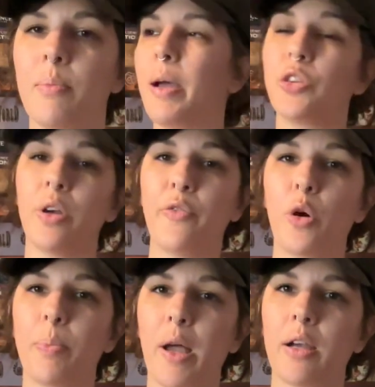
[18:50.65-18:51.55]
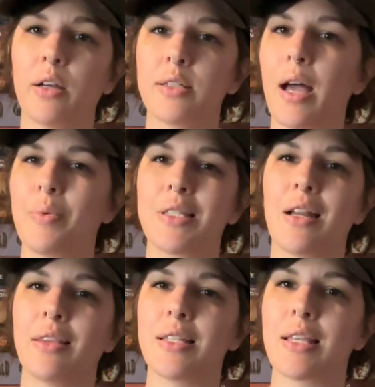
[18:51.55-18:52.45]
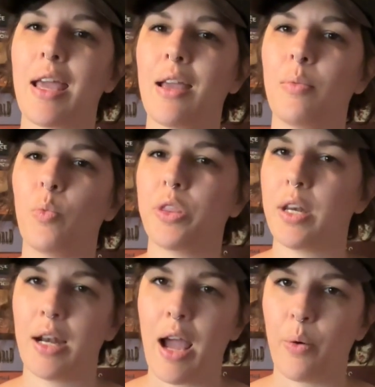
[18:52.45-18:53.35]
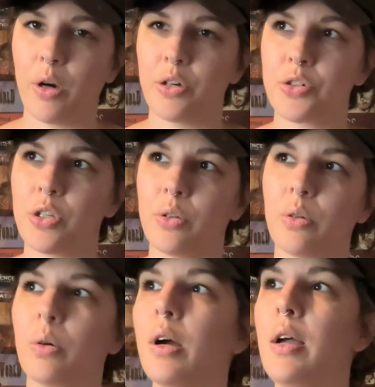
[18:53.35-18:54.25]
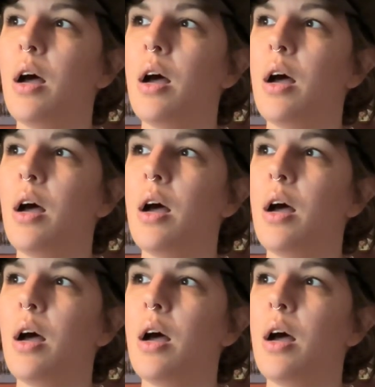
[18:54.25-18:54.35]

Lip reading: At 3 or 4 players, I was done this game within an hour or two.